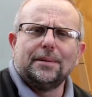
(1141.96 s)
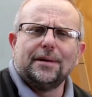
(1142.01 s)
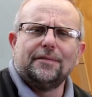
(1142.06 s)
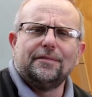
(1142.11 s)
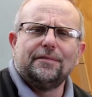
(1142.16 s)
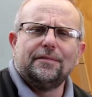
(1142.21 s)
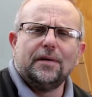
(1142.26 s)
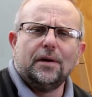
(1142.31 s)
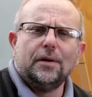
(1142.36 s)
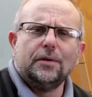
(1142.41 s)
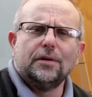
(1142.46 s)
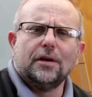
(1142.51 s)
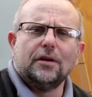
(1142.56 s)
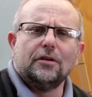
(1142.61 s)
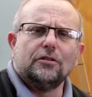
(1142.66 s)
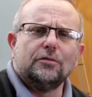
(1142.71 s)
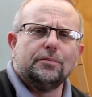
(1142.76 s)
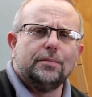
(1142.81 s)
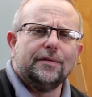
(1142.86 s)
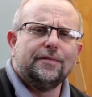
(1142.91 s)
of
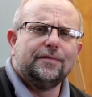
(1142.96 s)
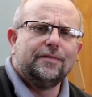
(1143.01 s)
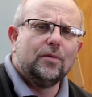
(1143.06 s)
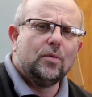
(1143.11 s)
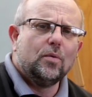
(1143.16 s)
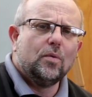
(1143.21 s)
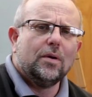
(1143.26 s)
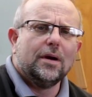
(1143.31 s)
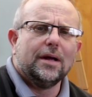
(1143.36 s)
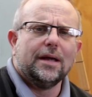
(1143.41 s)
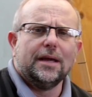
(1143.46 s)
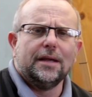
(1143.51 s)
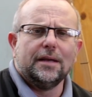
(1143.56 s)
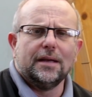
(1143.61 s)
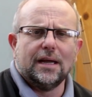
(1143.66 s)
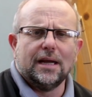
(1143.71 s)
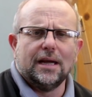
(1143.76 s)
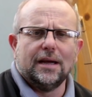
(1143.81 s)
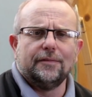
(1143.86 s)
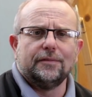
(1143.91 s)
photos before and
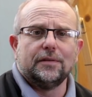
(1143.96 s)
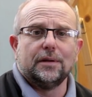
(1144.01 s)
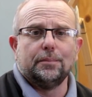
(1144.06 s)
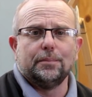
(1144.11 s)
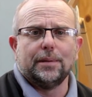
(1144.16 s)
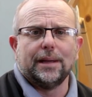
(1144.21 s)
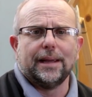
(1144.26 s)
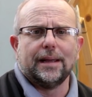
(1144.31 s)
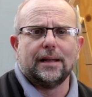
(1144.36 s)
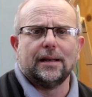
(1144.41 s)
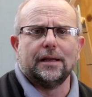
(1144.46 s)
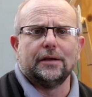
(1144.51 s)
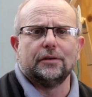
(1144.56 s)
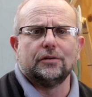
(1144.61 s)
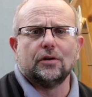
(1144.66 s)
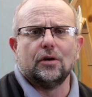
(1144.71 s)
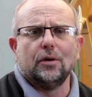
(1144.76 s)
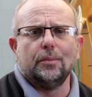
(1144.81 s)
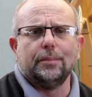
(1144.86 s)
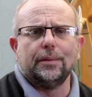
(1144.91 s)
after backlash
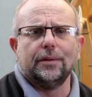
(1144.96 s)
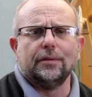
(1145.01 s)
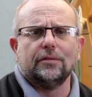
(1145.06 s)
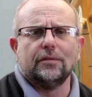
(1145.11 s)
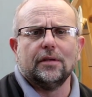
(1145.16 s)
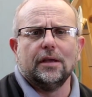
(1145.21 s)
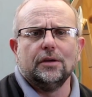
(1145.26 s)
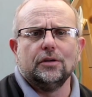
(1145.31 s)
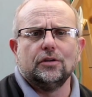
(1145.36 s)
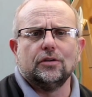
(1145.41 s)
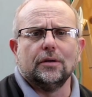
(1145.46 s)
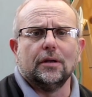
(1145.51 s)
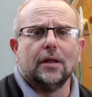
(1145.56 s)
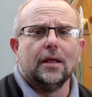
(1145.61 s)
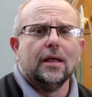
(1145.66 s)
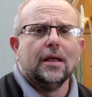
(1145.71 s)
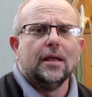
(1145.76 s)
compensation.